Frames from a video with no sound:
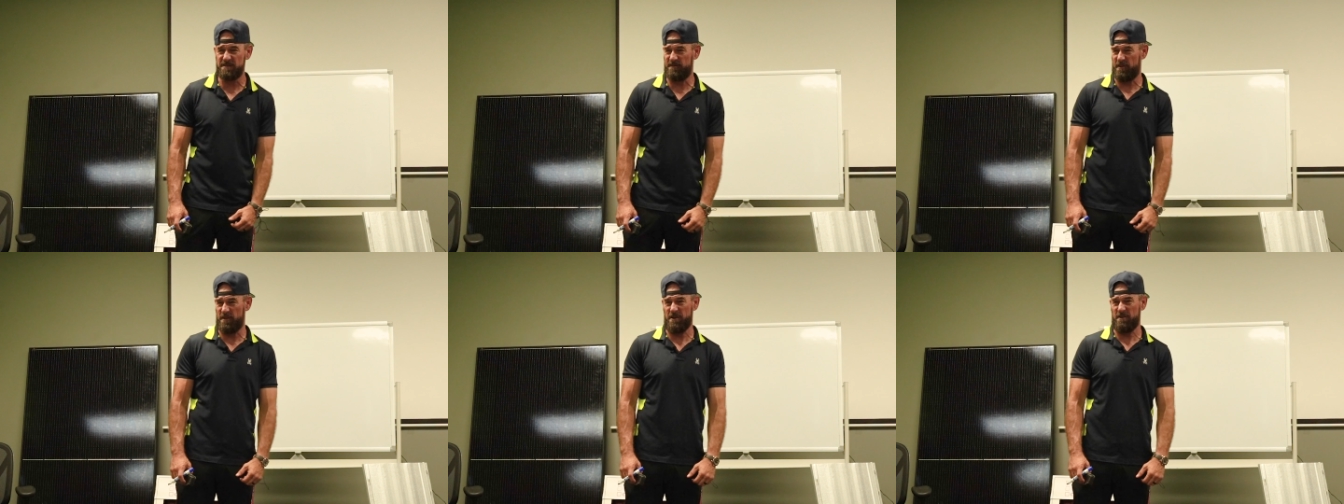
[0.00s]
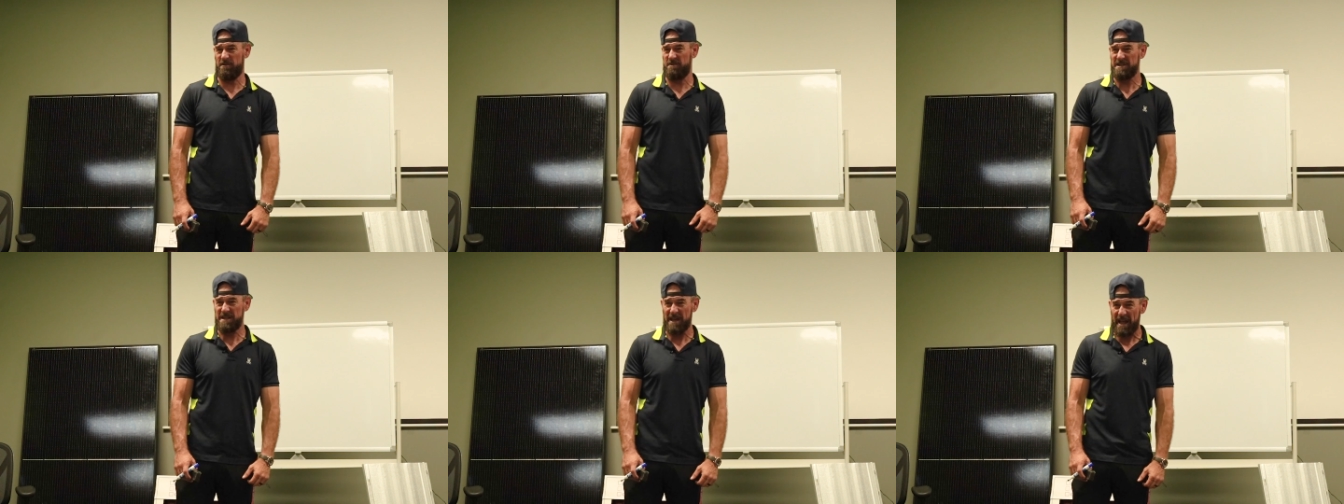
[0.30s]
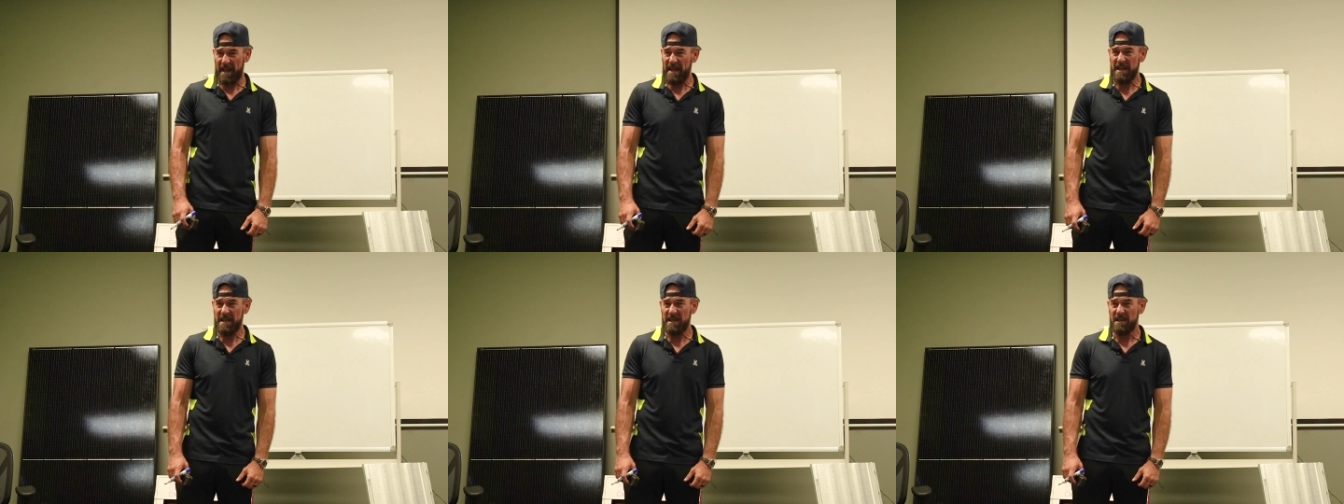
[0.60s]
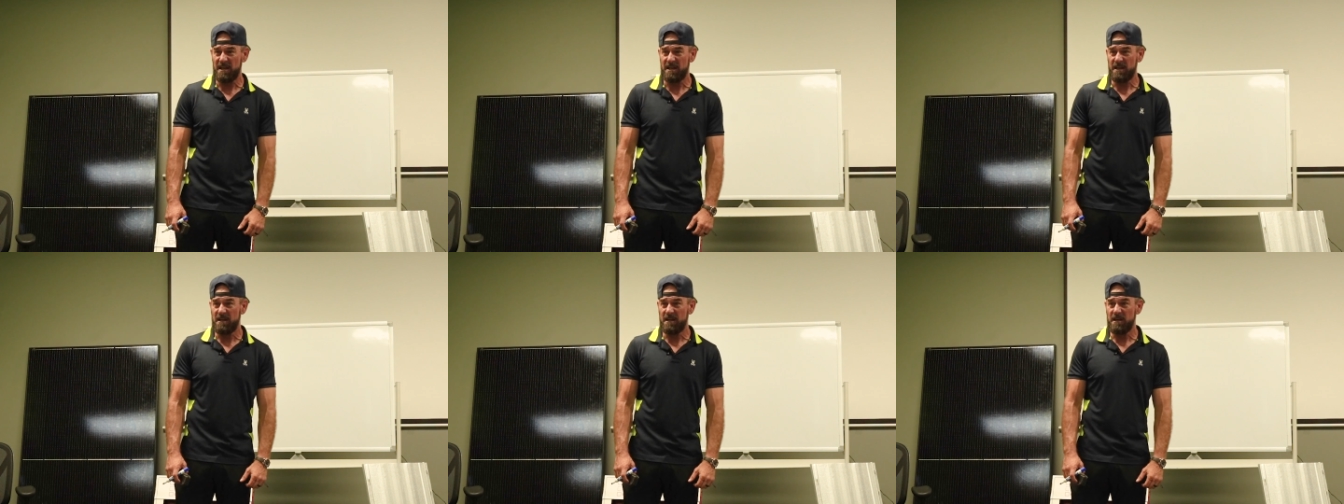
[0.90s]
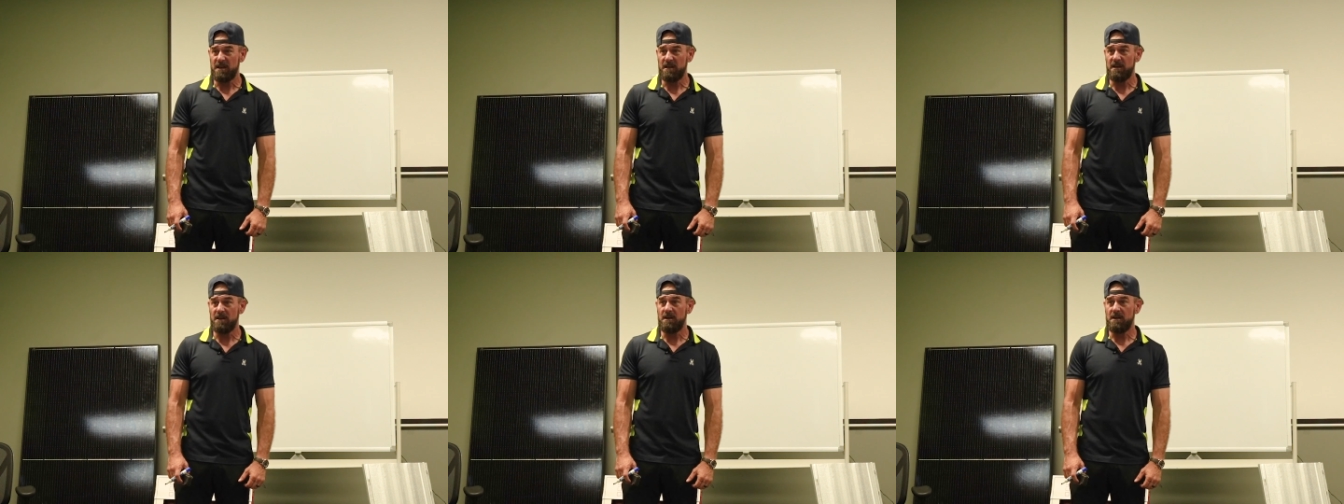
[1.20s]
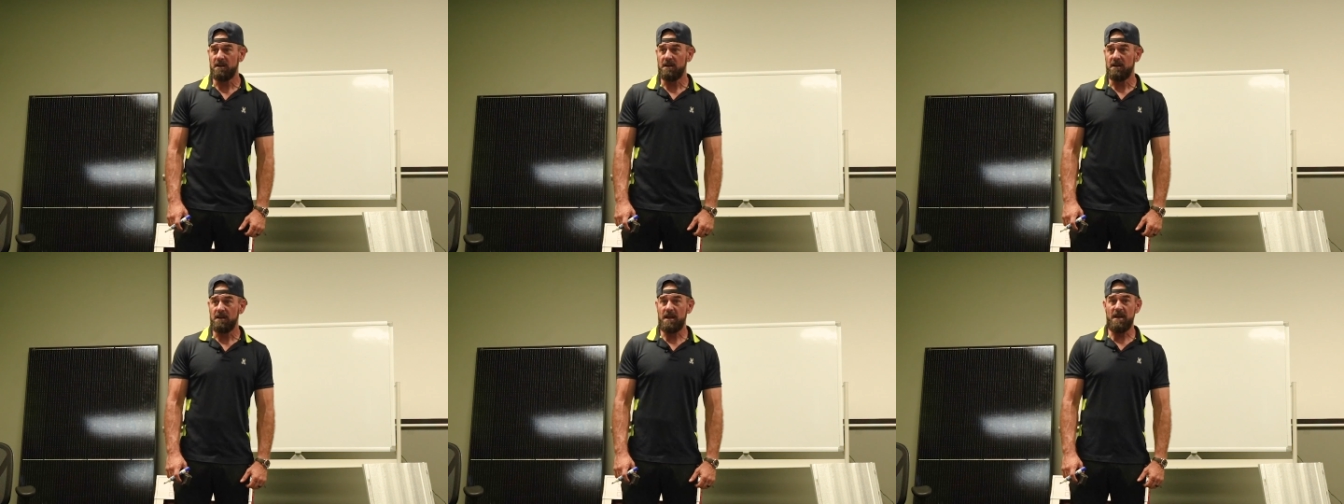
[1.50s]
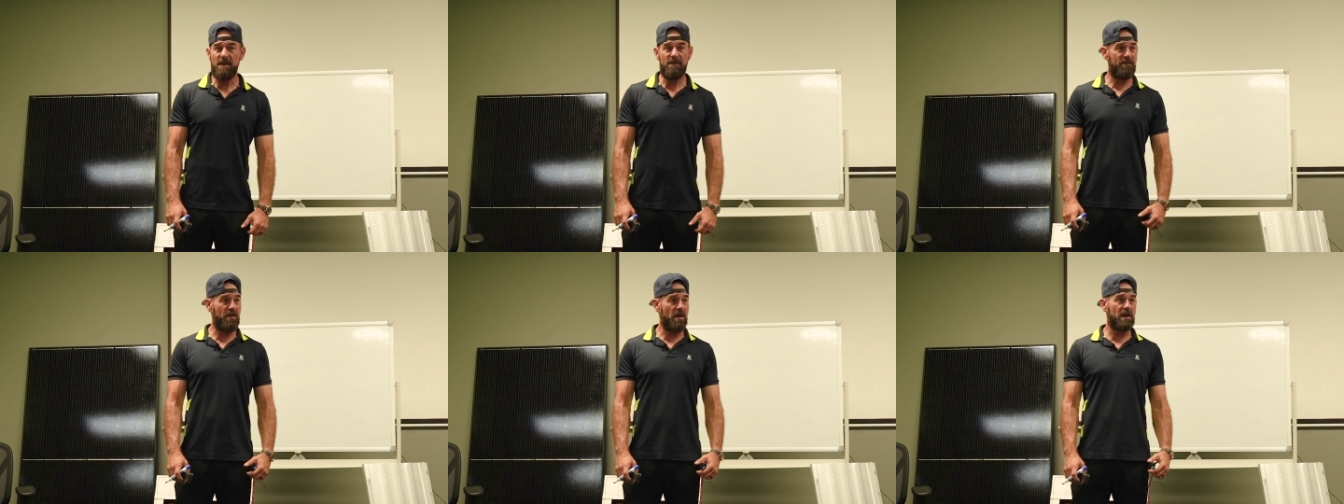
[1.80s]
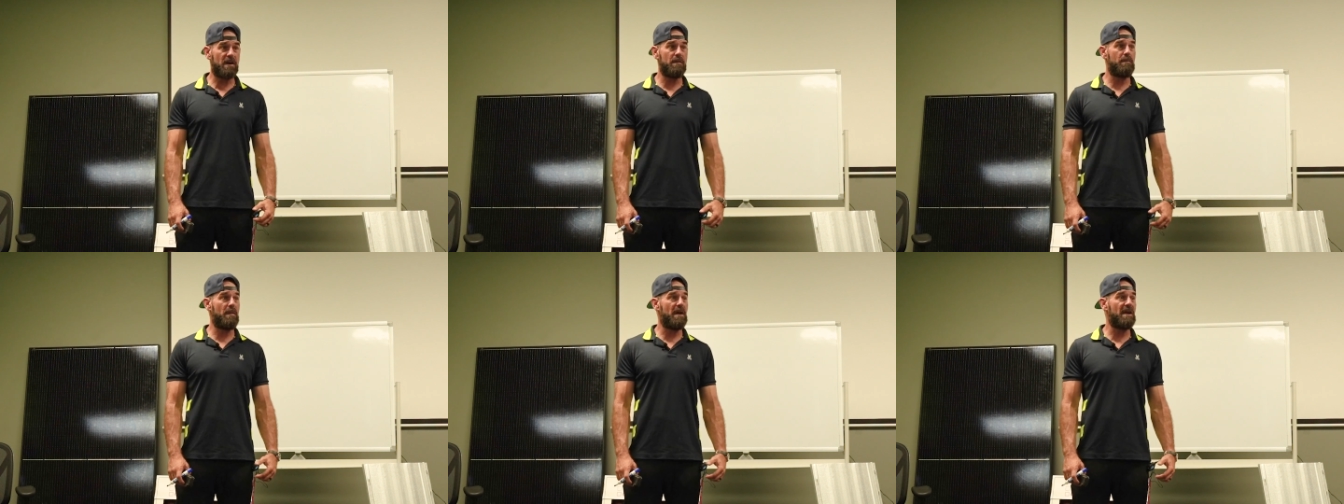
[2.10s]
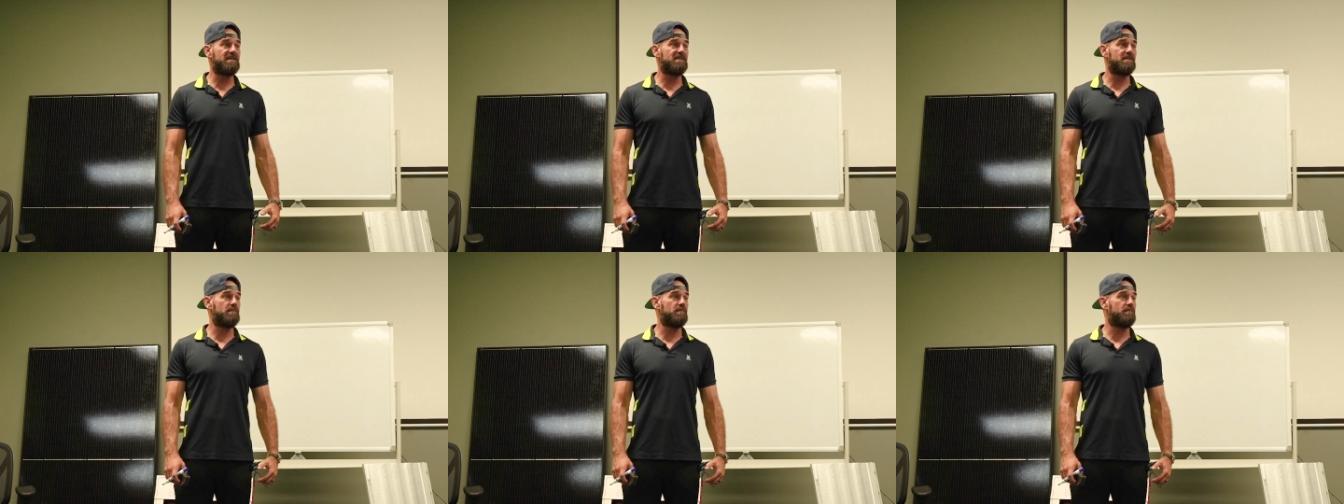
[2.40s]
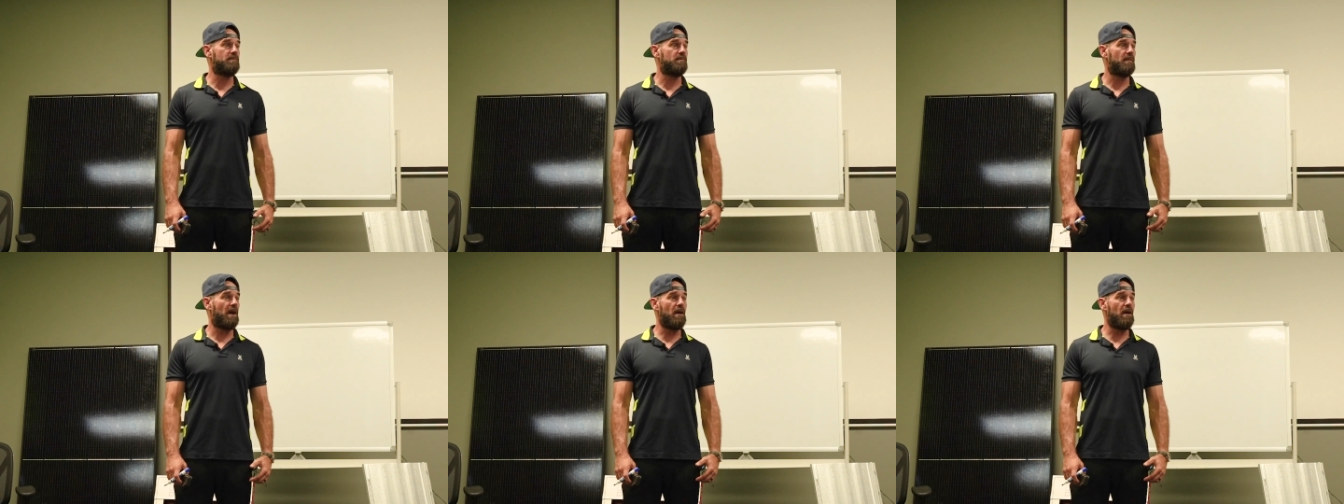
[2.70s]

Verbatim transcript: to, for their day? It fucking makes them,